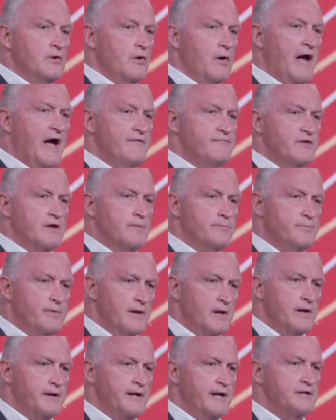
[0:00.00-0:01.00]
who have the
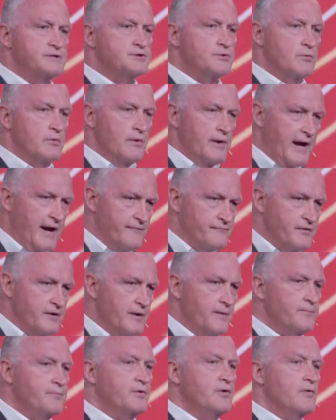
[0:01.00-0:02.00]
ability to have
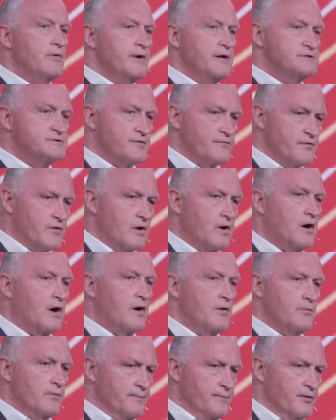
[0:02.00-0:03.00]
the impurities of their
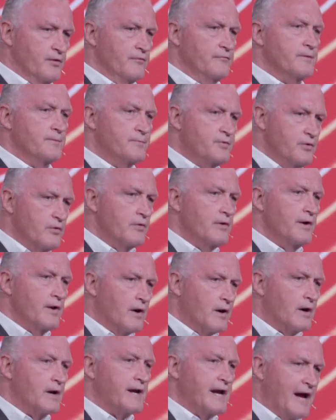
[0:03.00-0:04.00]
heart removed, the pure in
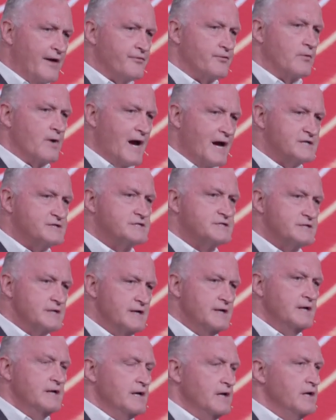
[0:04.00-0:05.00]
heart, katharos.
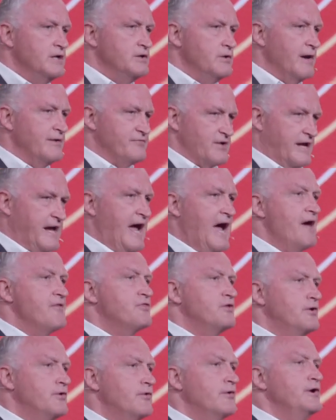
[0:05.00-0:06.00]
You have a
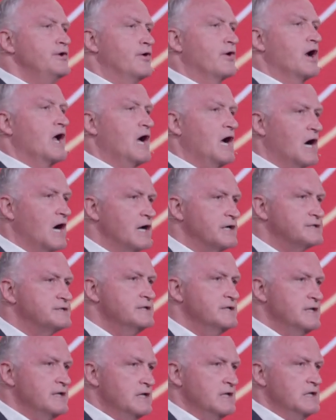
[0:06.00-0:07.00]
catheter in your heart.
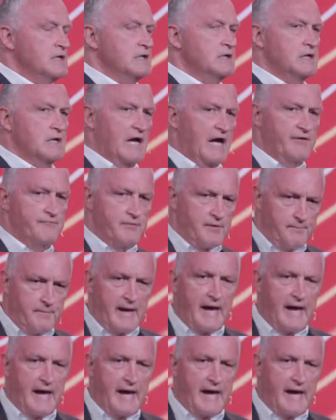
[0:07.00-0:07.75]
You have a